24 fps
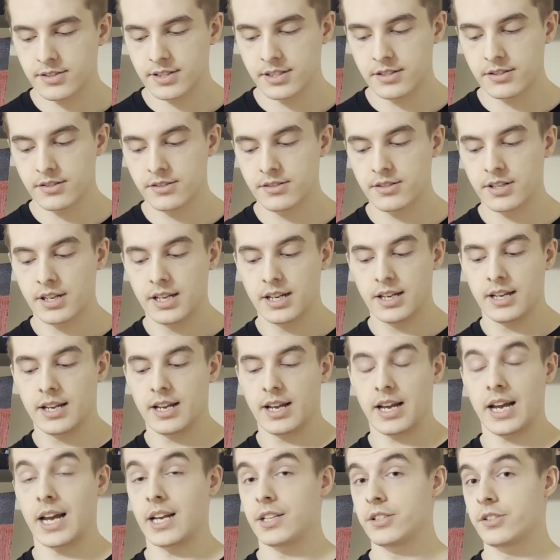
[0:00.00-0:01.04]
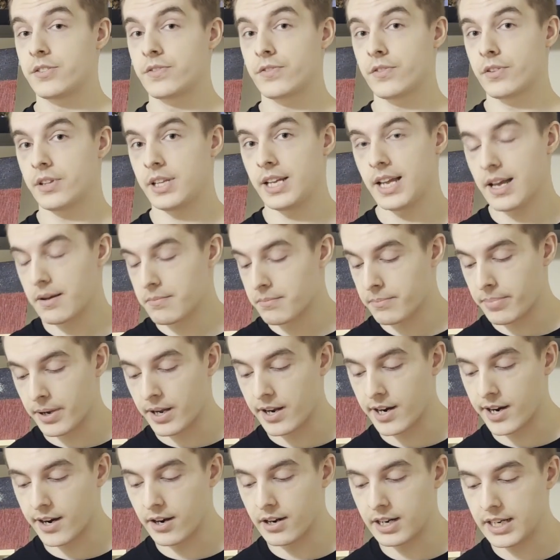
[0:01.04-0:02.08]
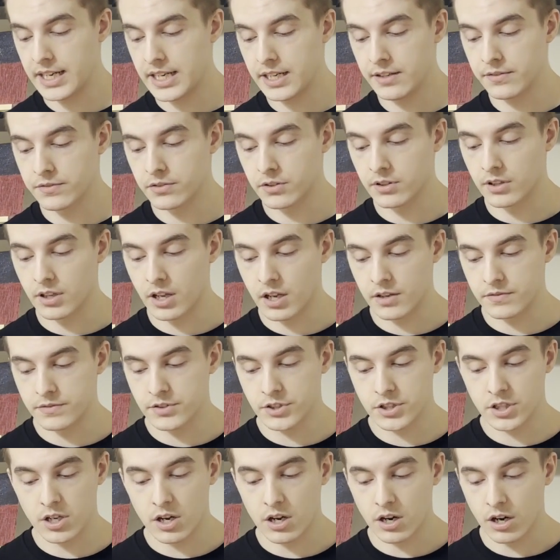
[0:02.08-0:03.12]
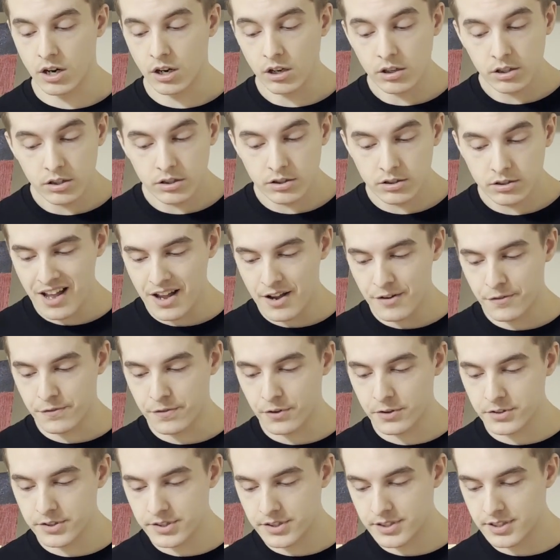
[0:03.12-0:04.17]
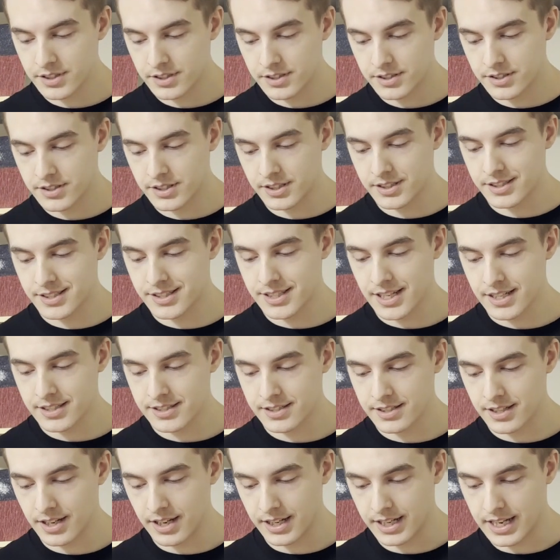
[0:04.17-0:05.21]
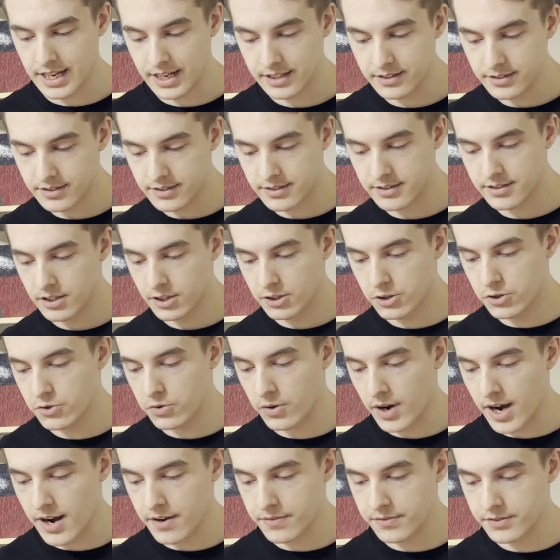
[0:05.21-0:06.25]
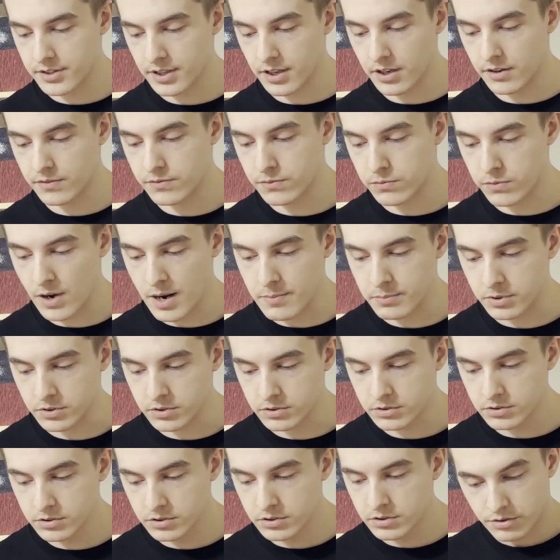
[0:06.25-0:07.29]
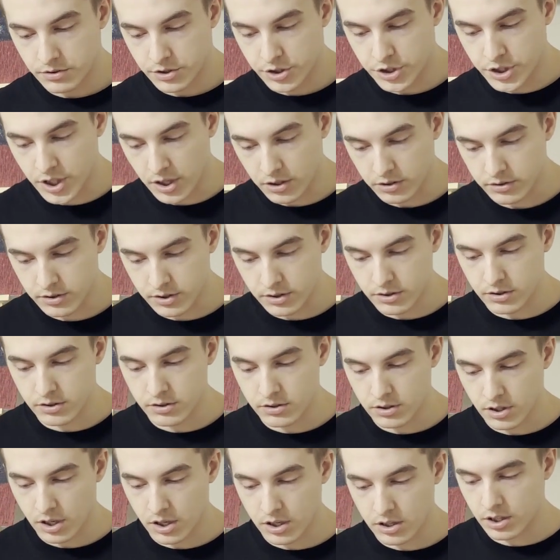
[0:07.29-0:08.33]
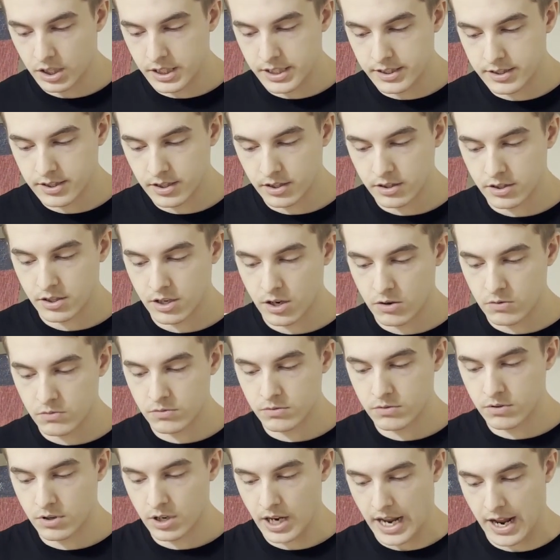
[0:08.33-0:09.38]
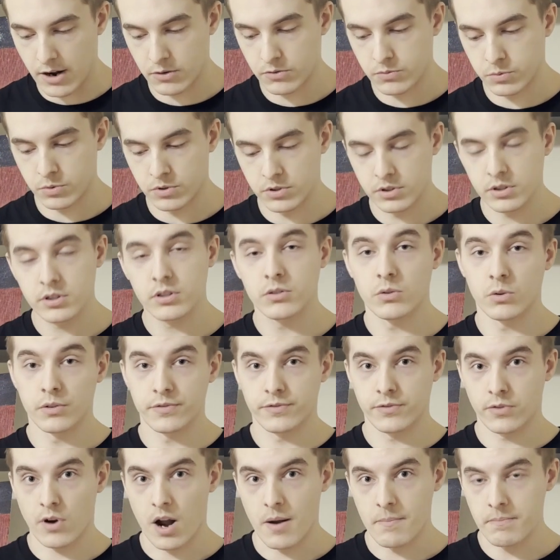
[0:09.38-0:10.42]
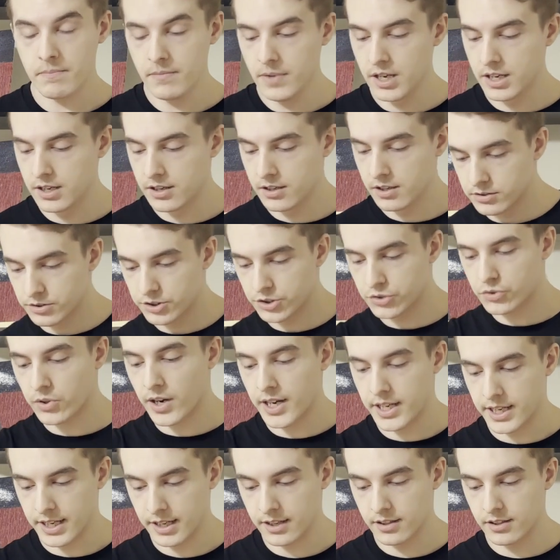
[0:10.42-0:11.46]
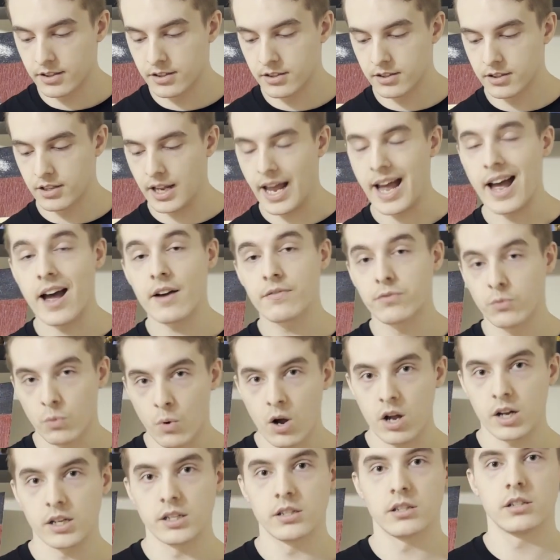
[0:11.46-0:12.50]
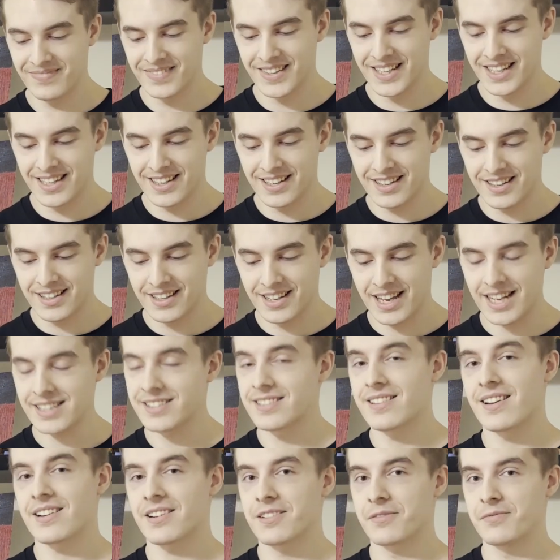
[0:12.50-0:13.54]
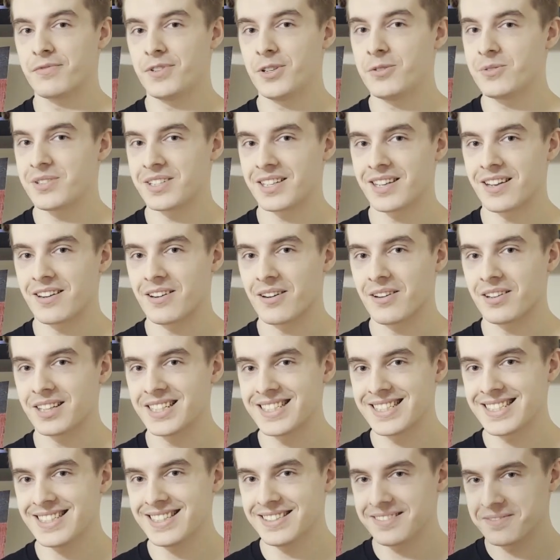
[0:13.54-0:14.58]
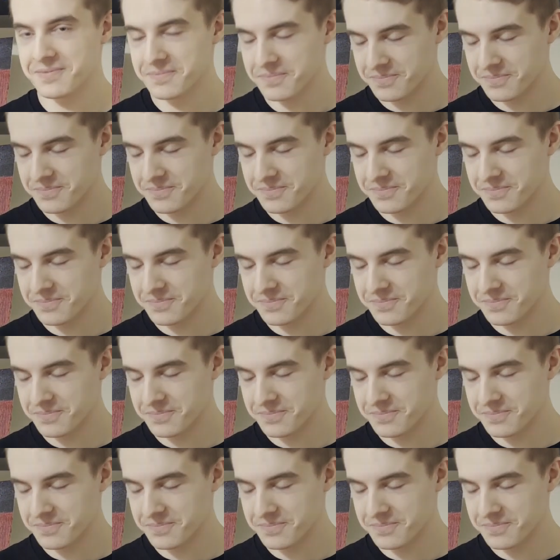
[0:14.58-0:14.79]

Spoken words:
is, as for the empire evil of star, first success against, craft of rebel, shelter is unknown outward or from, striking, have won. That's not confusing at all, is it?